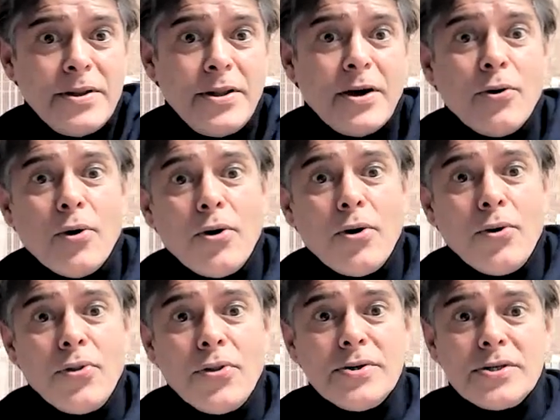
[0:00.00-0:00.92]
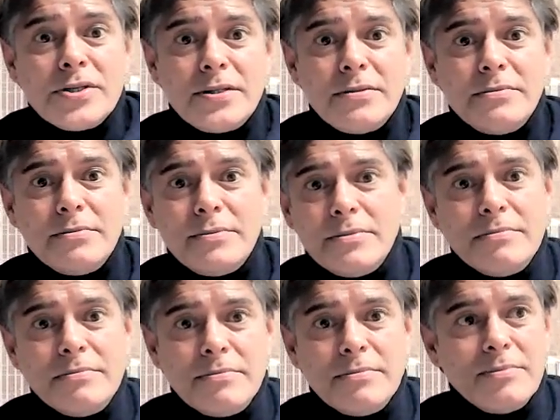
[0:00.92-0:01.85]
and all those
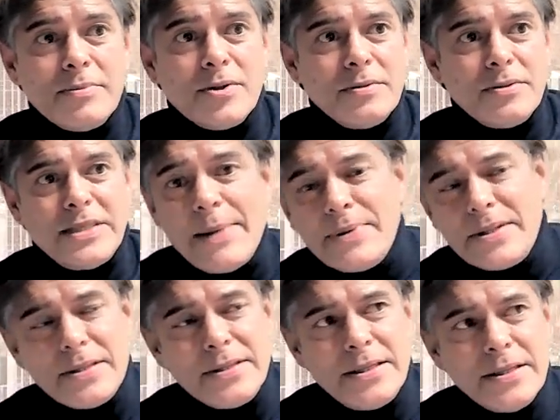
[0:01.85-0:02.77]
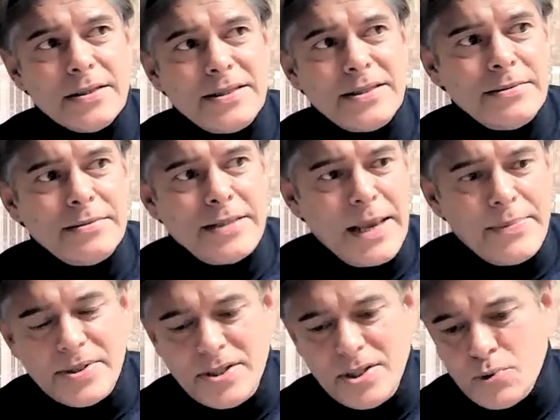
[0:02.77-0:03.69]

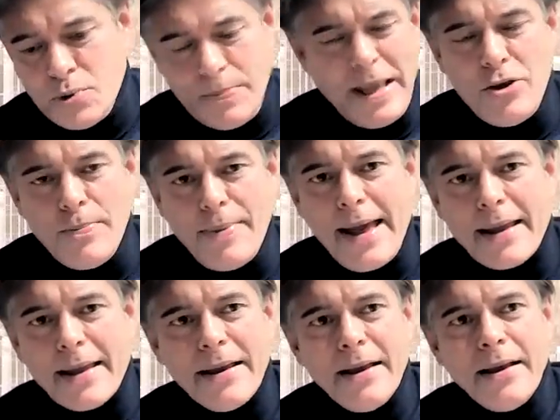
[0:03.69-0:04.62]
debitors would pay you back.